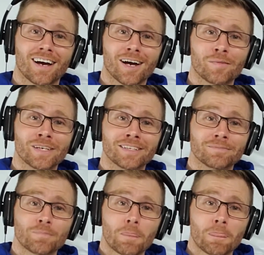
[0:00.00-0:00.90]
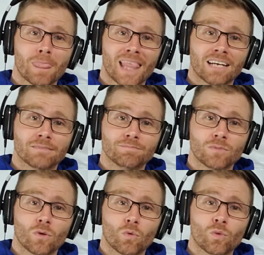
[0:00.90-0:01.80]
I mean,
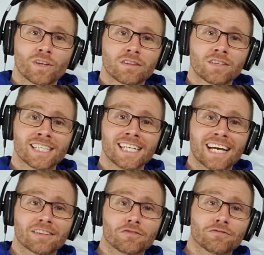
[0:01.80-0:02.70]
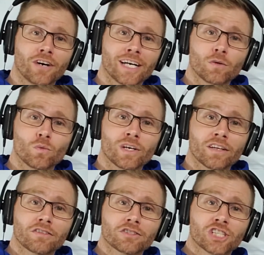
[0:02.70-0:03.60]
with looking at the fight
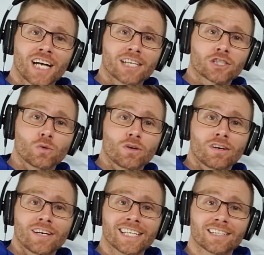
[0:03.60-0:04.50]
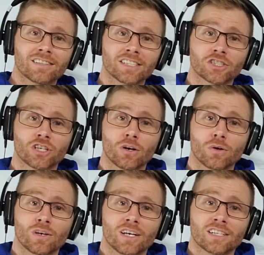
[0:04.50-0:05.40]
with Joshua and
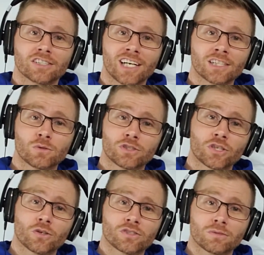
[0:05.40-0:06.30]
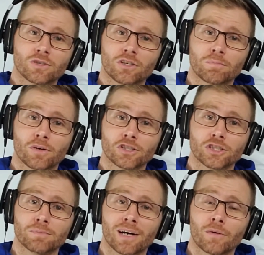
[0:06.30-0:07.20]
Klitschko, Joshua showed some good
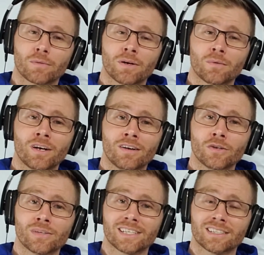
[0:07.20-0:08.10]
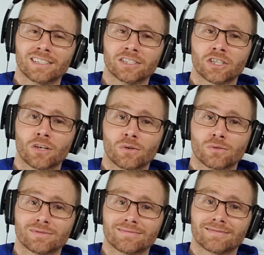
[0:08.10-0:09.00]
punching power, but we all know that Klitschko
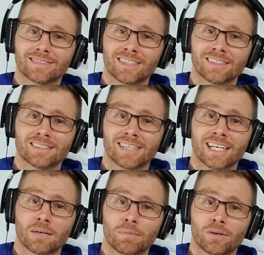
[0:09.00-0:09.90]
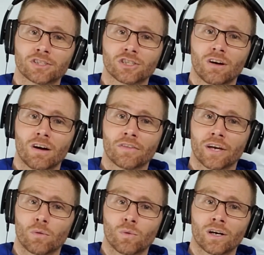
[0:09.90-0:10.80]
doesn't take a punch all
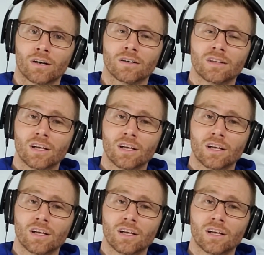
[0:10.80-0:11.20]
that well.